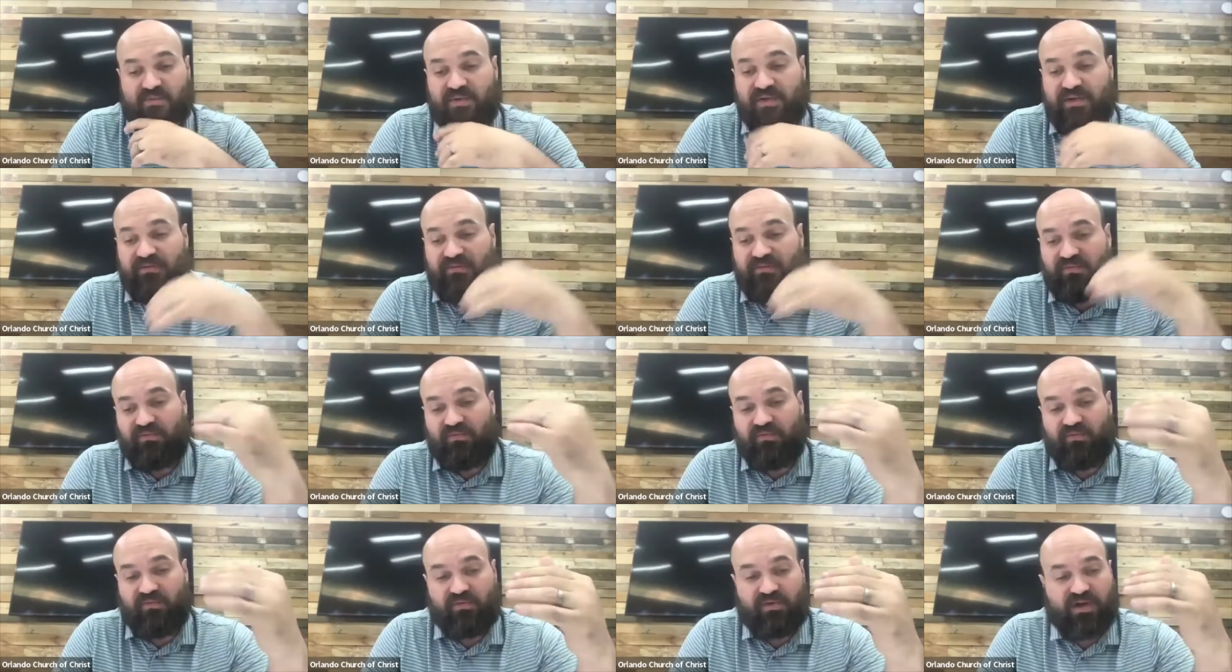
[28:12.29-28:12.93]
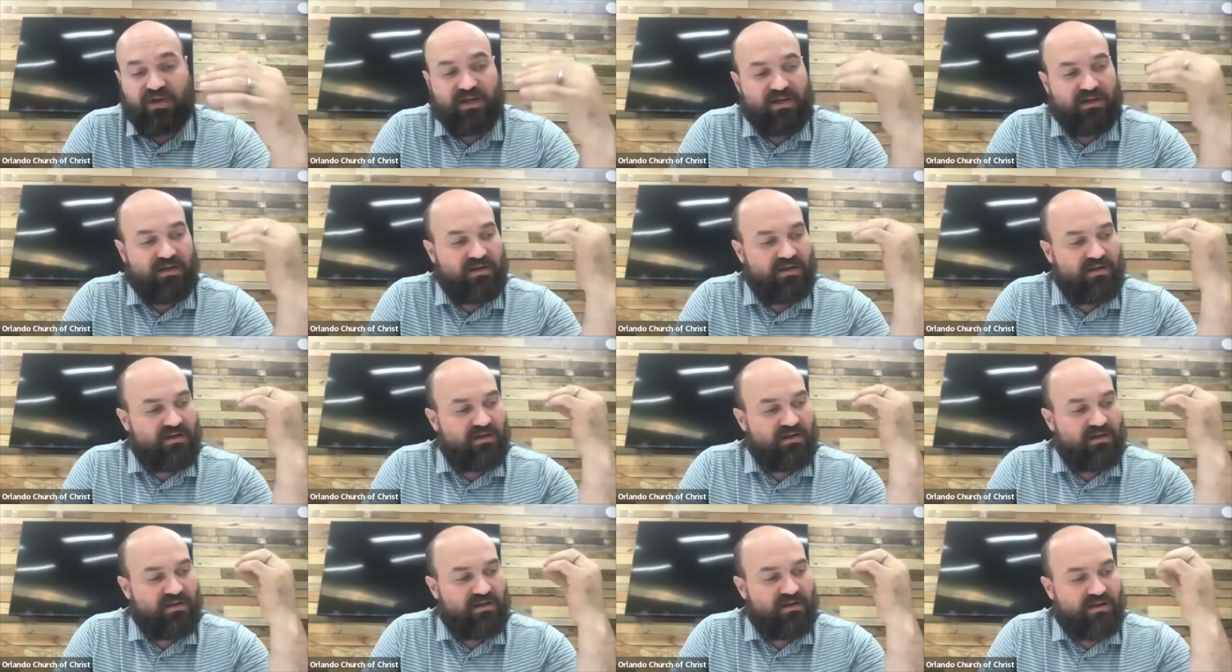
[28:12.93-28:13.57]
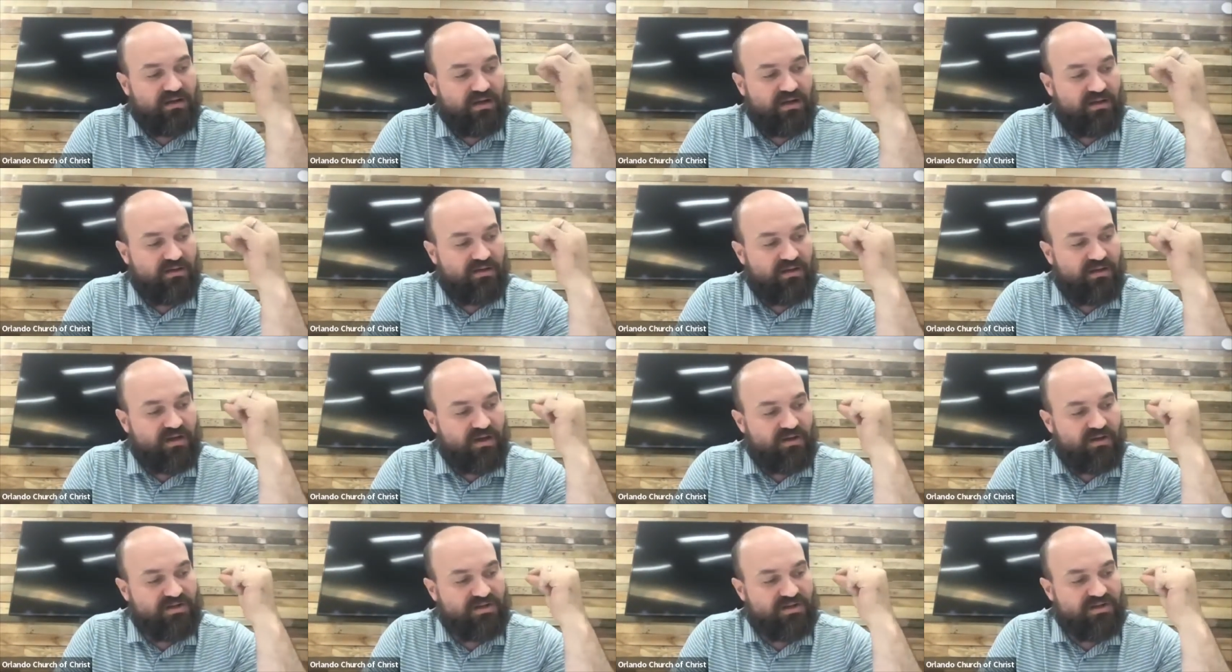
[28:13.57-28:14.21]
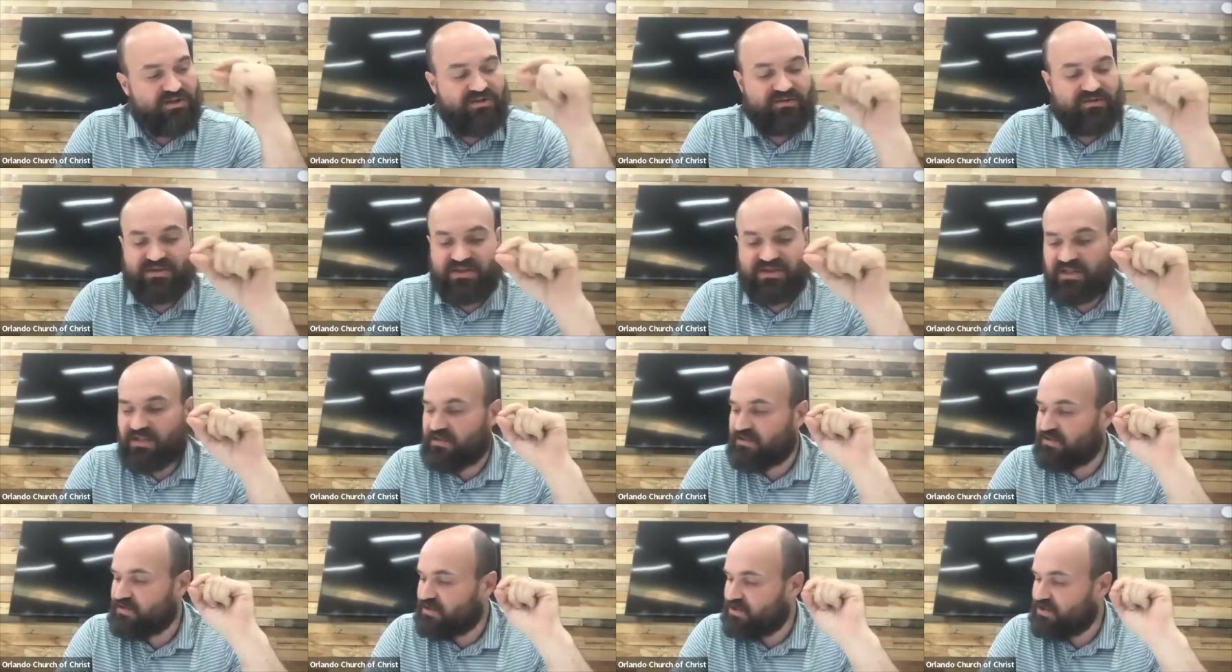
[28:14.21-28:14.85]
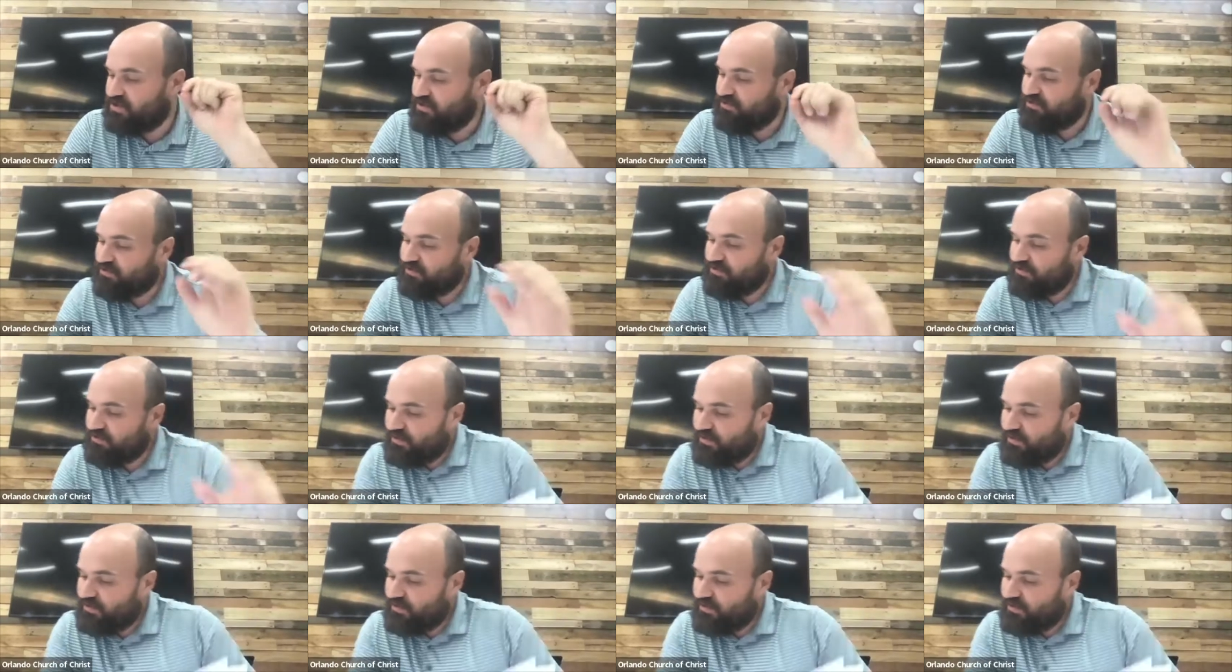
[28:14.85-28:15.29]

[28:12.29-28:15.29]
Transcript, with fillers: Are we free and, and choosing to,